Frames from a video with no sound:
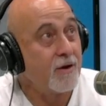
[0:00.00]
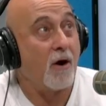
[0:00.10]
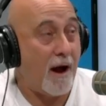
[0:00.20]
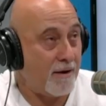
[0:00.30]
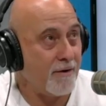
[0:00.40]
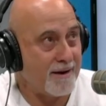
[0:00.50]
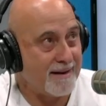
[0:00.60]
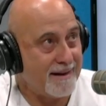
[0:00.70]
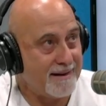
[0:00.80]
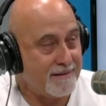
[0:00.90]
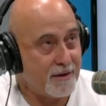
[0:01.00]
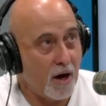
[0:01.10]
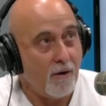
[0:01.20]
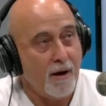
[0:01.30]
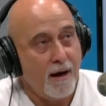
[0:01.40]
I'd already needed the
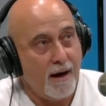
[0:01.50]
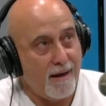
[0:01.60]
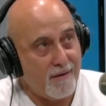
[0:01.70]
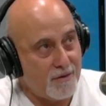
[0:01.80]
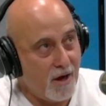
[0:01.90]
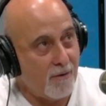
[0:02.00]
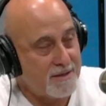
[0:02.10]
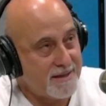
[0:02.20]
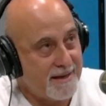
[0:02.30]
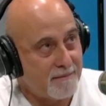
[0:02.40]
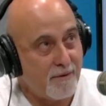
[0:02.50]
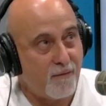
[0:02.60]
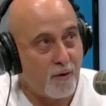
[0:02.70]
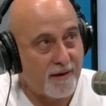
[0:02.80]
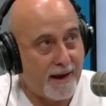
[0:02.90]
dough. The dough was needed
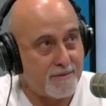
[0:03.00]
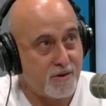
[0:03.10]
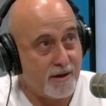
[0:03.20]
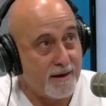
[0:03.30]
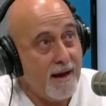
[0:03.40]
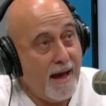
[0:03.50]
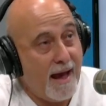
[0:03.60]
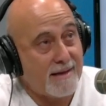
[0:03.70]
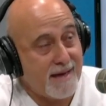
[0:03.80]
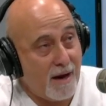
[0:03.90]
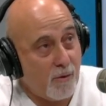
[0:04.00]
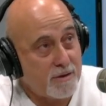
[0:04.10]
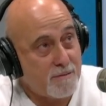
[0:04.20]
before the game started. As I was